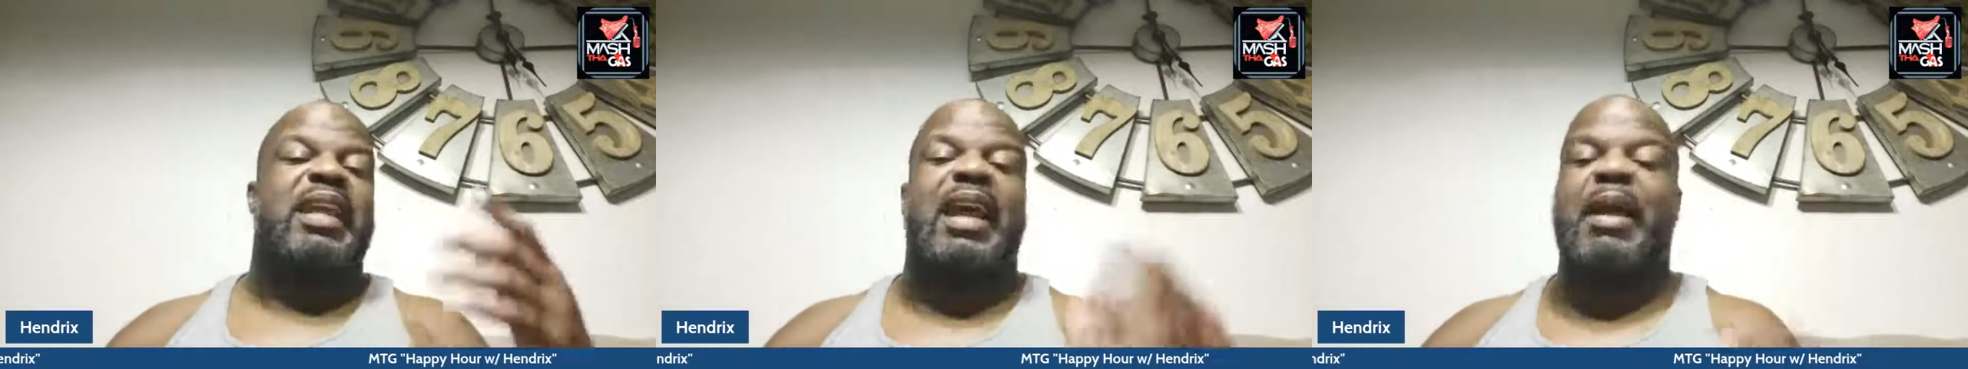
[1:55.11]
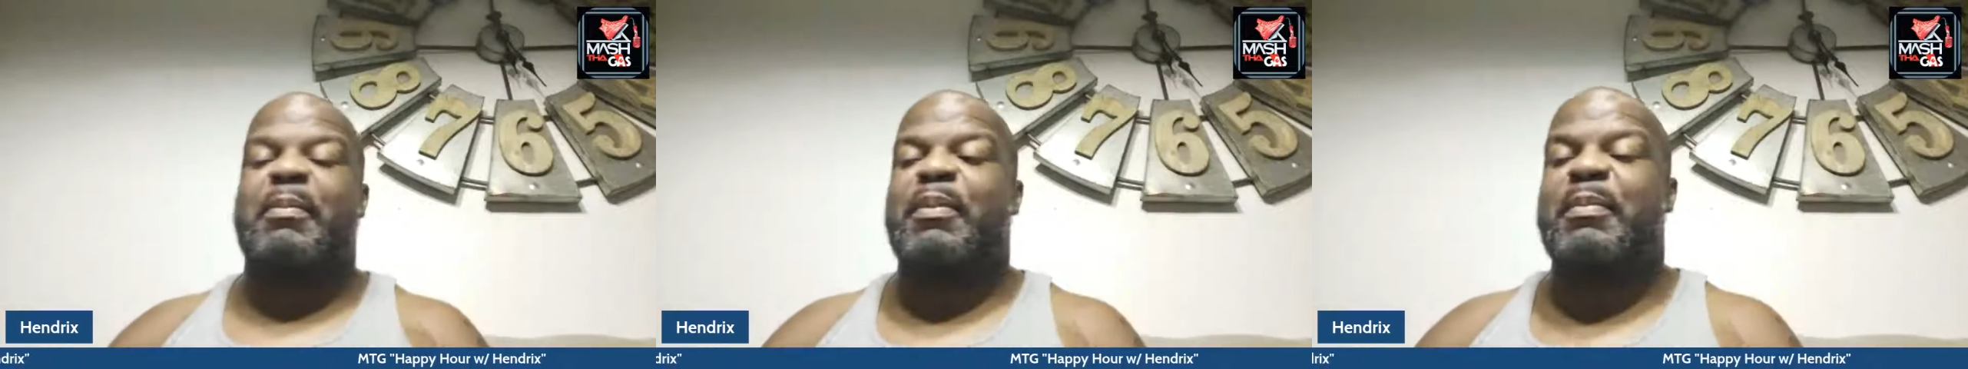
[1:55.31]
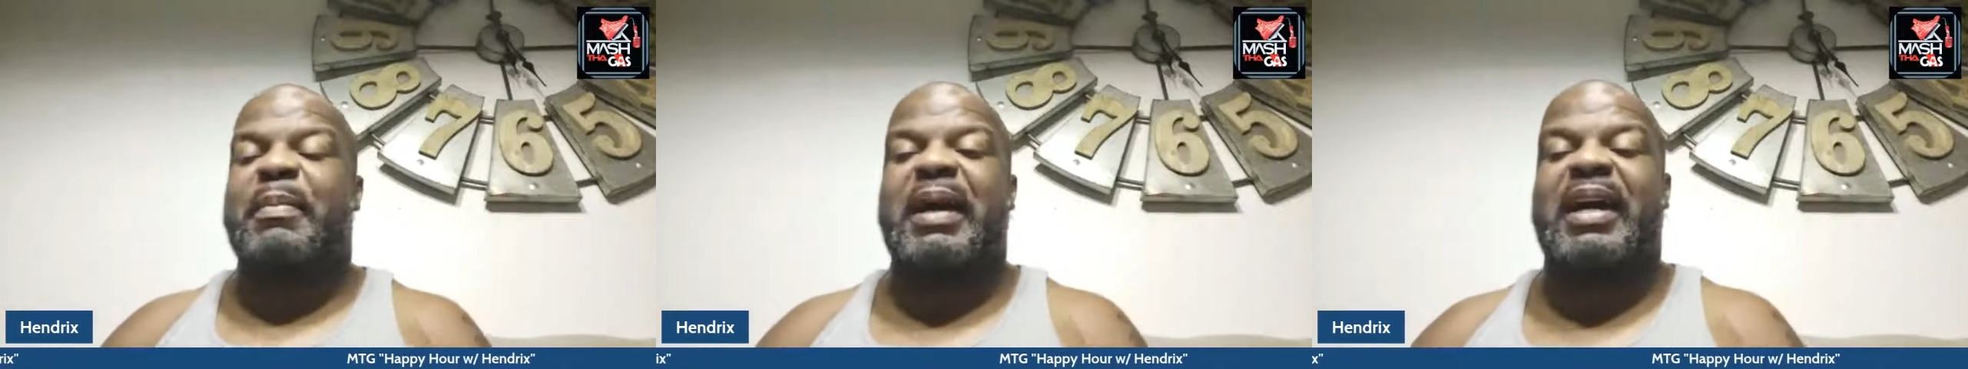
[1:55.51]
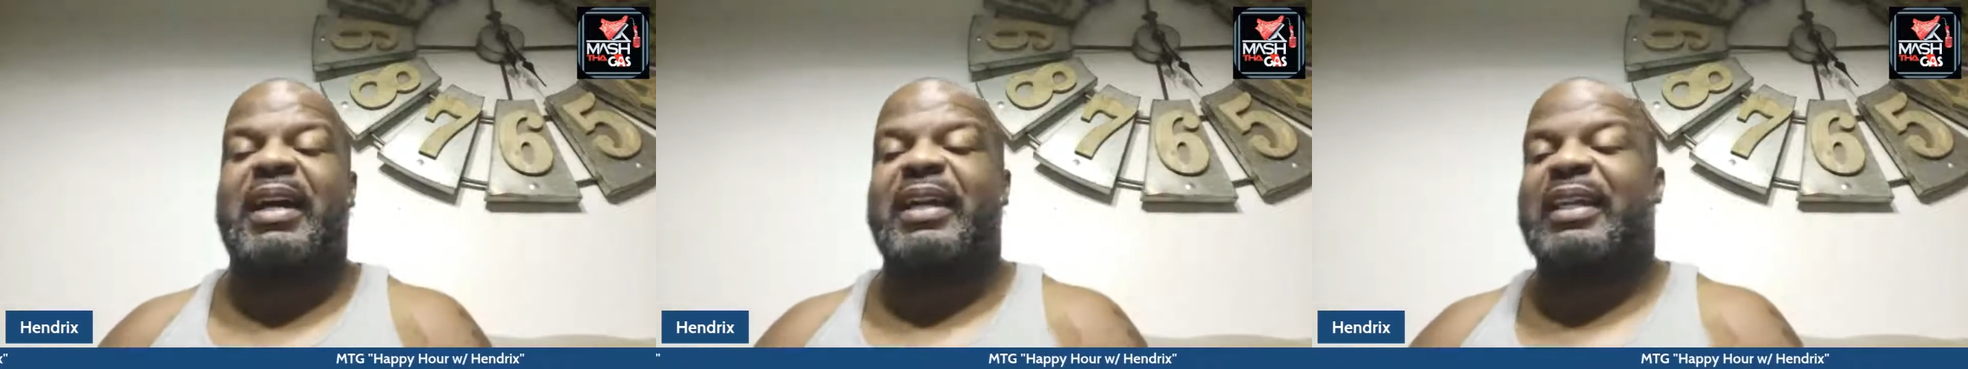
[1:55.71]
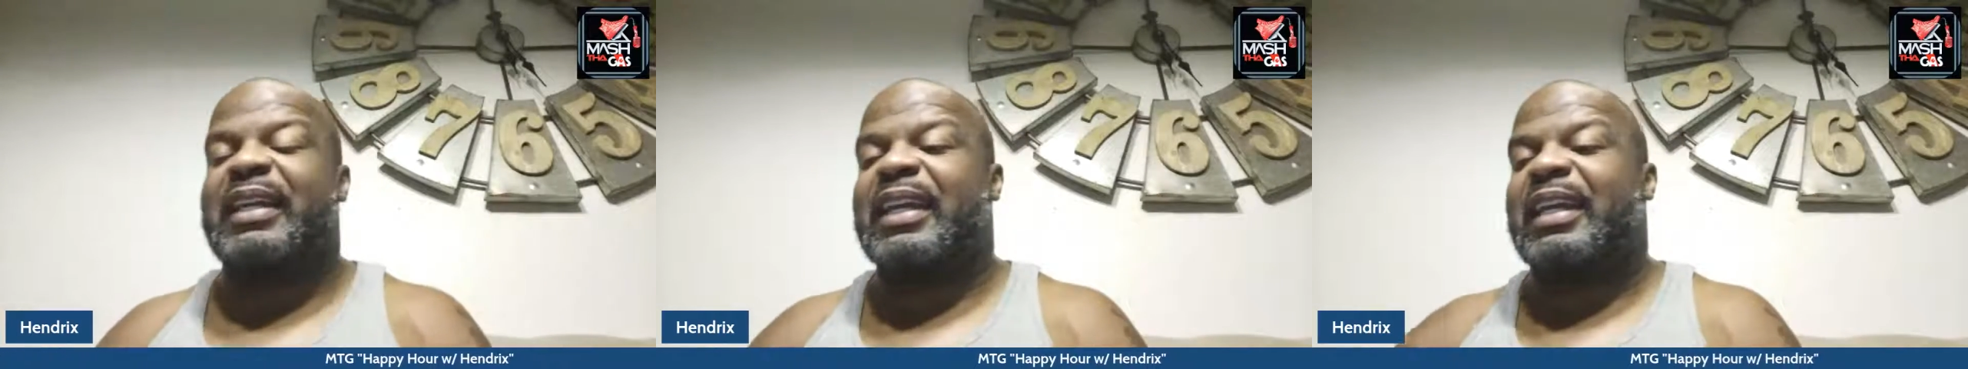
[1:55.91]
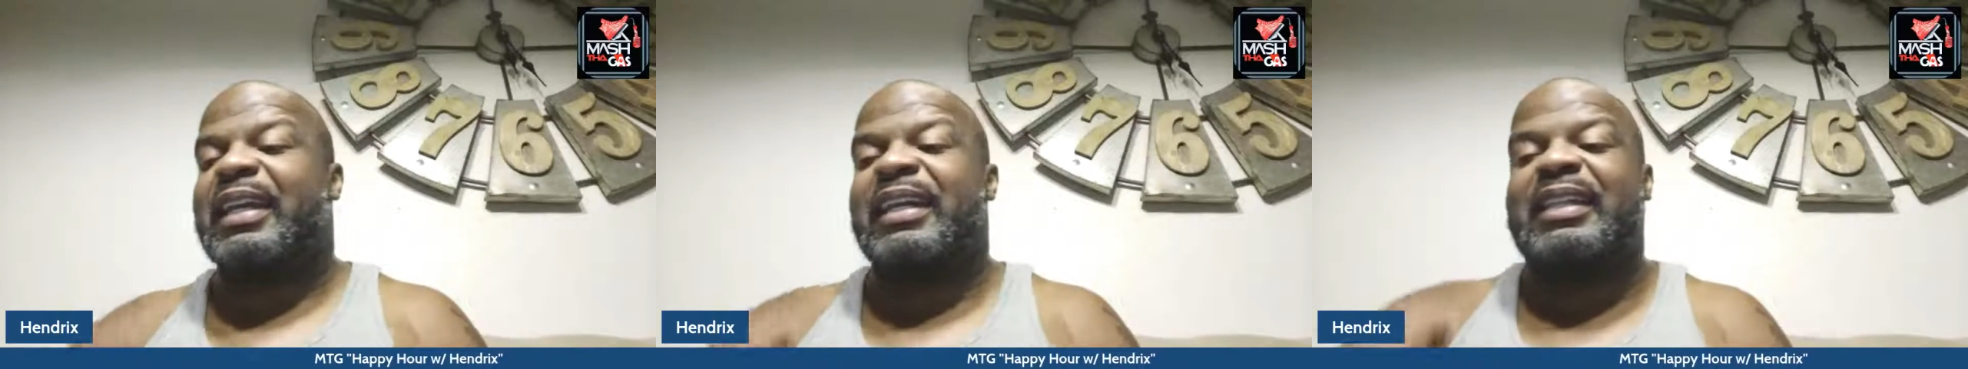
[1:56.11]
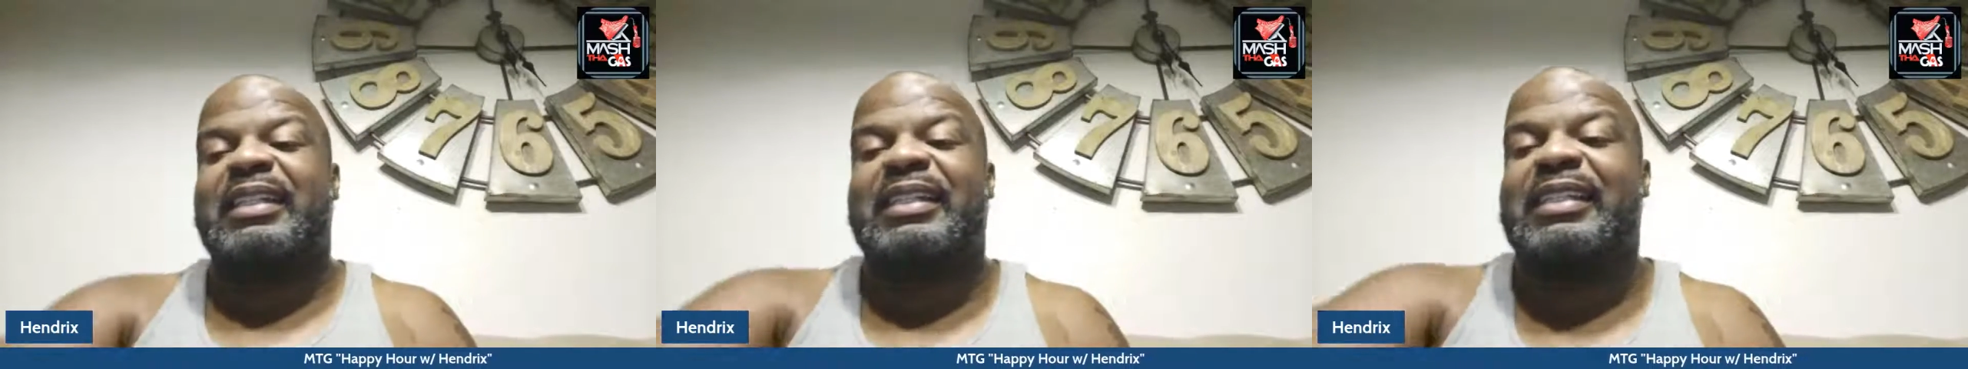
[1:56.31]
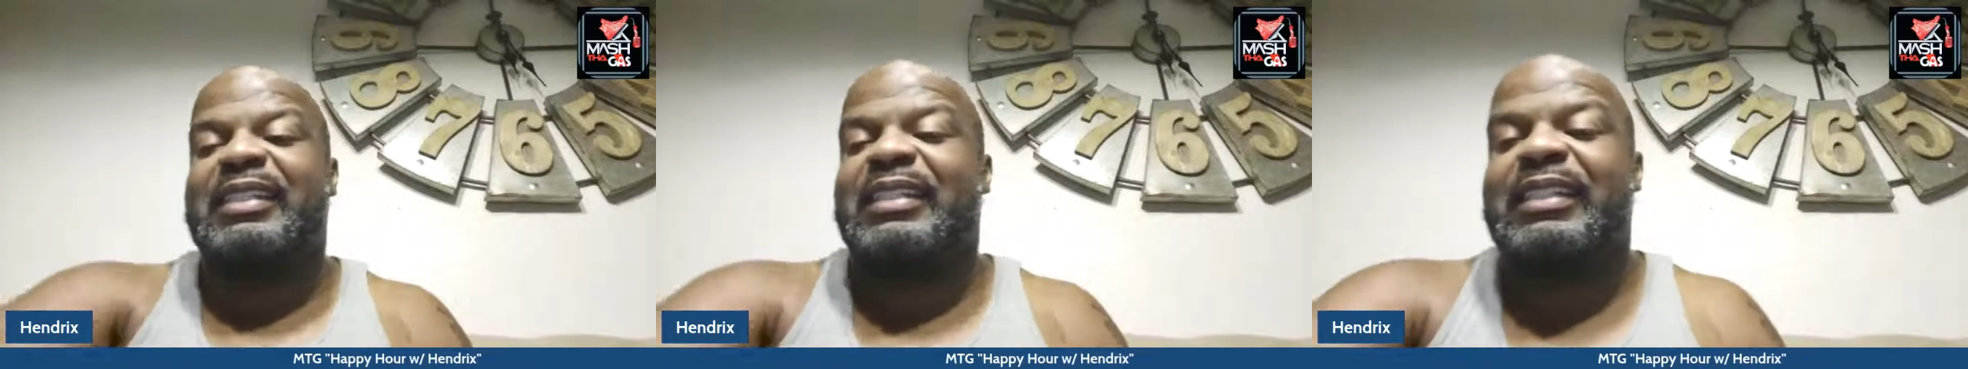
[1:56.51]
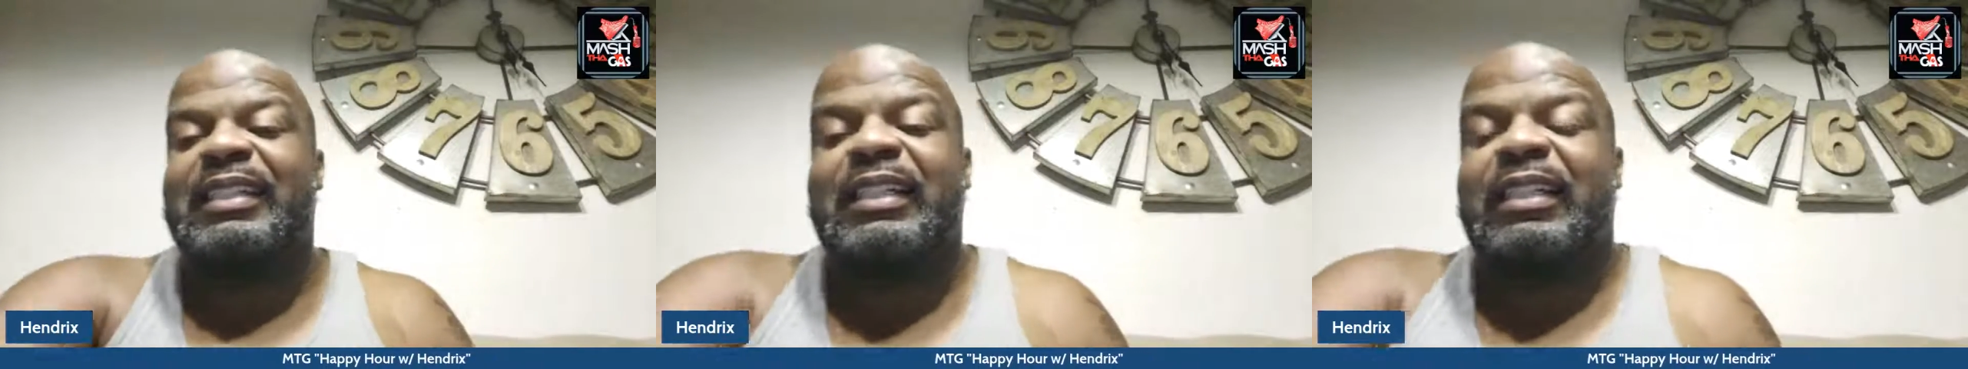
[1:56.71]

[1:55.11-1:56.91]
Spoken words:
Apple Podcasts,